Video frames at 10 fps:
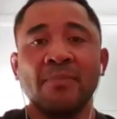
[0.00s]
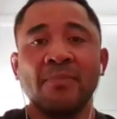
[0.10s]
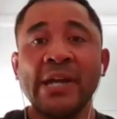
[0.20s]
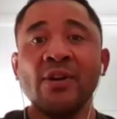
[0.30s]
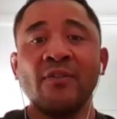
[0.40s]

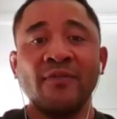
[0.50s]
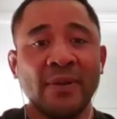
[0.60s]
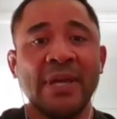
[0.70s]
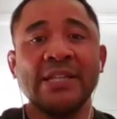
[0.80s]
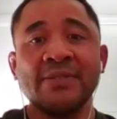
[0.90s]
pay off
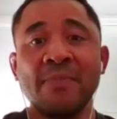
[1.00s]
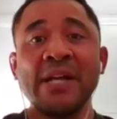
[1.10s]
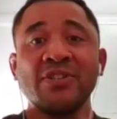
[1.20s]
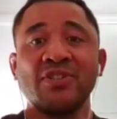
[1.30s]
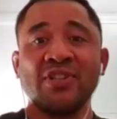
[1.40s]
as
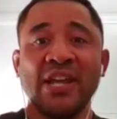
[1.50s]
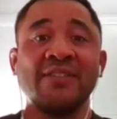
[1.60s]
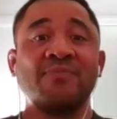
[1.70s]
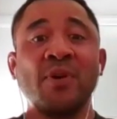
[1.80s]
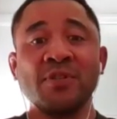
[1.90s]
much
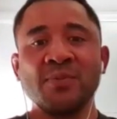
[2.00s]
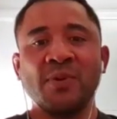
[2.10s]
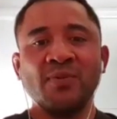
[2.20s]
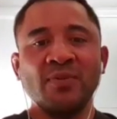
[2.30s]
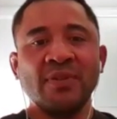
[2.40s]
as
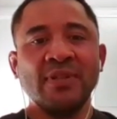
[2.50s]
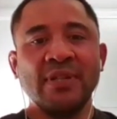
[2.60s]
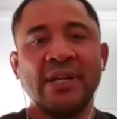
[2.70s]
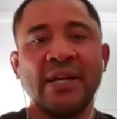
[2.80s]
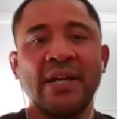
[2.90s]
possible,
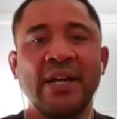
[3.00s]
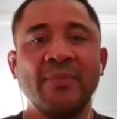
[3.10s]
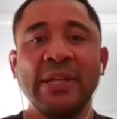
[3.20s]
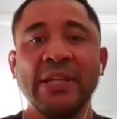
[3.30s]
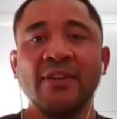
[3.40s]

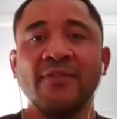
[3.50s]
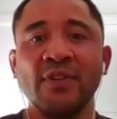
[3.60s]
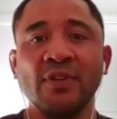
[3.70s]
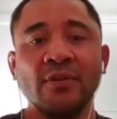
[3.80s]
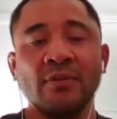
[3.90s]
and give
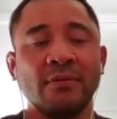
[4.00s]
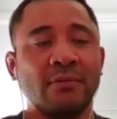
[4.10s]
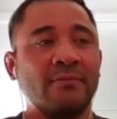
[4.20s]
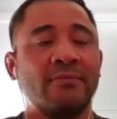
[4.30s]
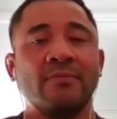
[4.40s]
you
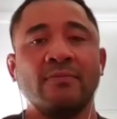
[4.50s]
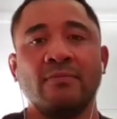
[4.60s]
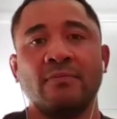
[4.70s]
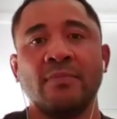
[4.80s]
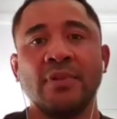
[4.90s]

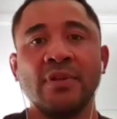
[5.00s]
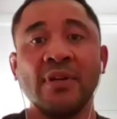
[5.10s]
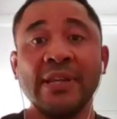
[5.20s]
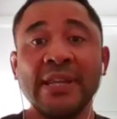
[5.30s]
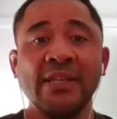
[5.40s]

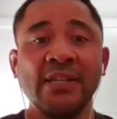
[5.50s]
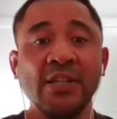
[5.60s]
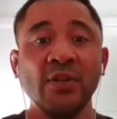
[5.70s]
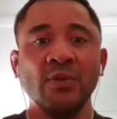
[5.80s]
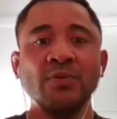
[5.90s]
kind of that
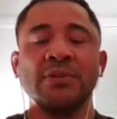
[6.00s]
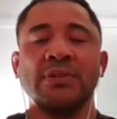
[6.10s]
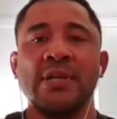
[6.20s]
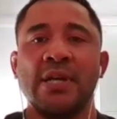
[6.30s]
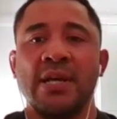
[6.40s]
yield
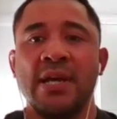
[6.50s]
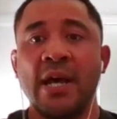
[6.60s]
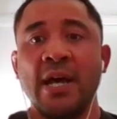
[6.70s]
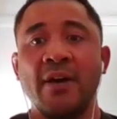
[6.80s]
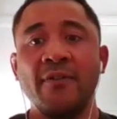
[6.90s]

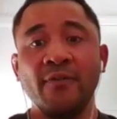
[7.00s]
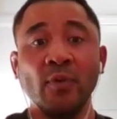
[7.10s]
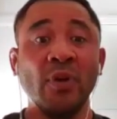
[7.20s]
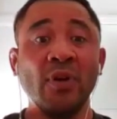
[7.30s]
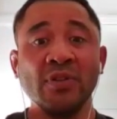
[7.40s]

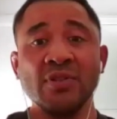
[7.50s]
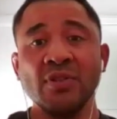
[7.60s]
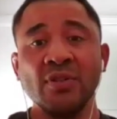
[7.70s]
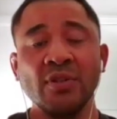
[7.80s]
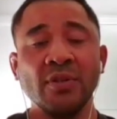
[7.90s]
for
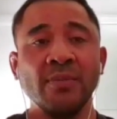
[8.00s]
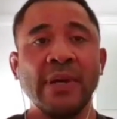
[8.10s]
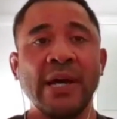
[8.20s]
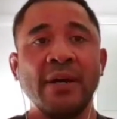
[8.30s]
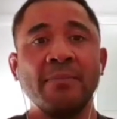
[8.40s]
long-term
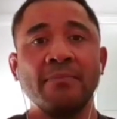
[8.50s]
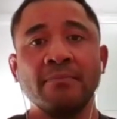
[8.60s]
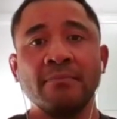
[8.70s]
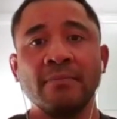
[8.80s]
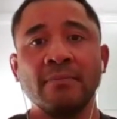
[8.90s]

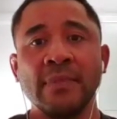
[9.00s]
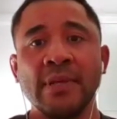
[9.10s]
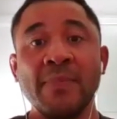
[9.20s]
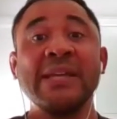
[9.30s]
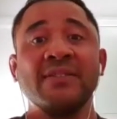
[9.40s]

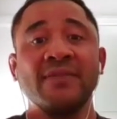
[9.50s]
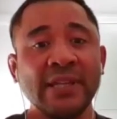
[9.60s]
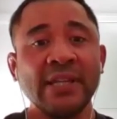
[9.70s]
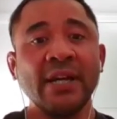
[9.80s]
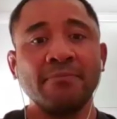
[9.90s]
passive
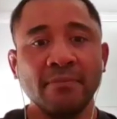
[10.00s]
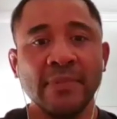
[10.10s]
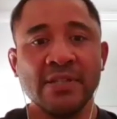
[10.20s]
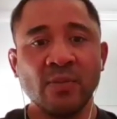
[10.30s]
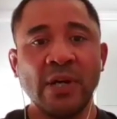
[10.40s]
income
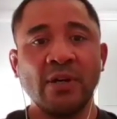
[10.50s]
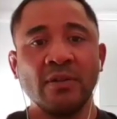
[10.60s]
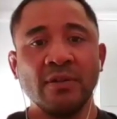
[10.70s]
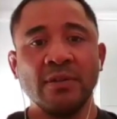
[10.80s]
as well.